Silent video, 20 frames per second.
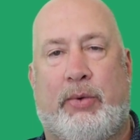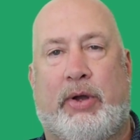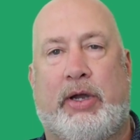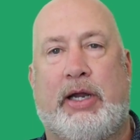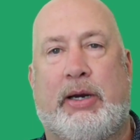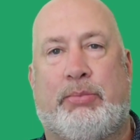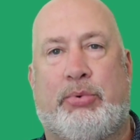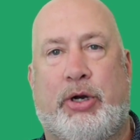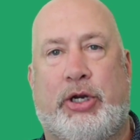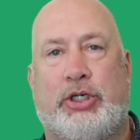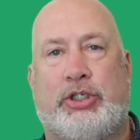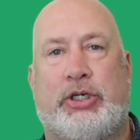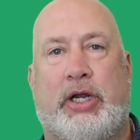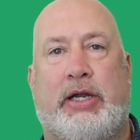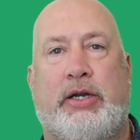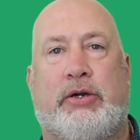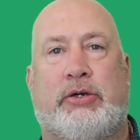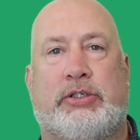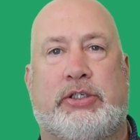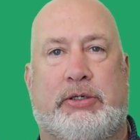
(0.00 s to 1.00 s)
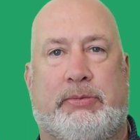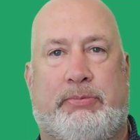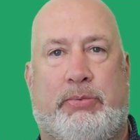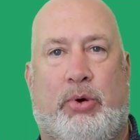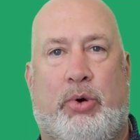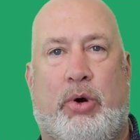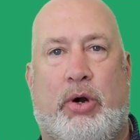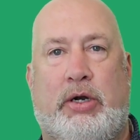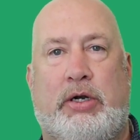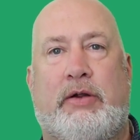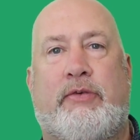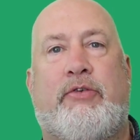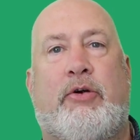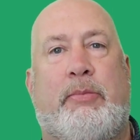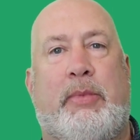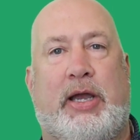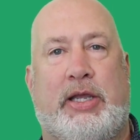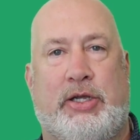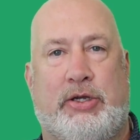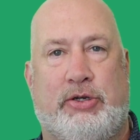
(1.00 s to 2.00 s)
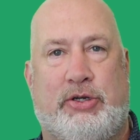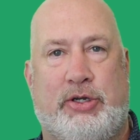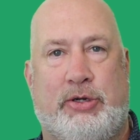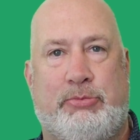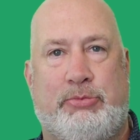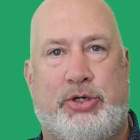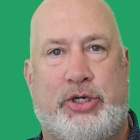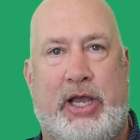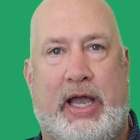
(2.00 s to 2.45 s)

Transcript: I really appreciate your support for my YouTube